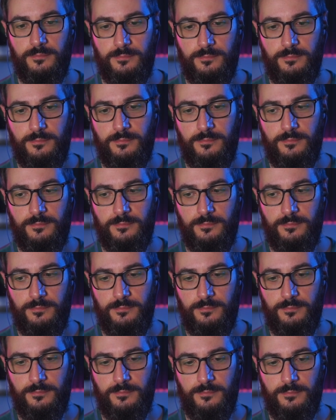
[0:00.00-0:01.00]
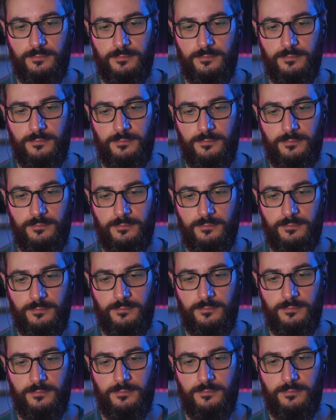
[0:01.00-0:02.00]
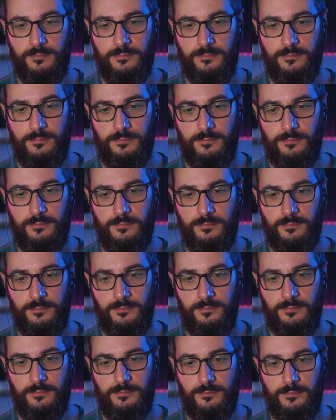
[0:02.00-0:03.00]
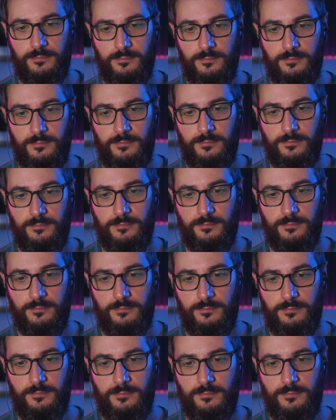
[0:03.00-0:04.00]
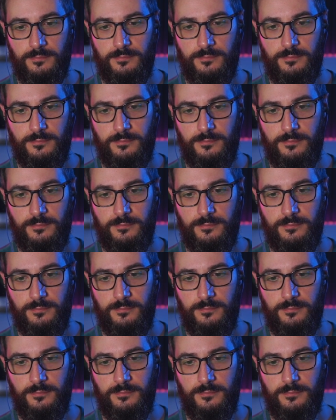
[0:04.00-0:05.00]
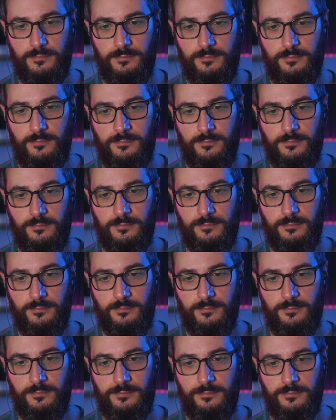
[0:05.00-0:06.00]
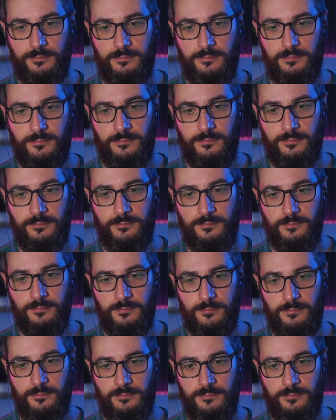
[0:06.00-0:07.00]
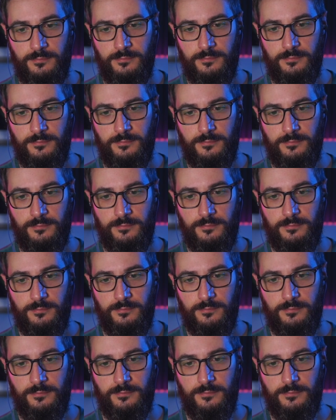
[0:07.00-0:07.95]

No words are spoken by the person on screen.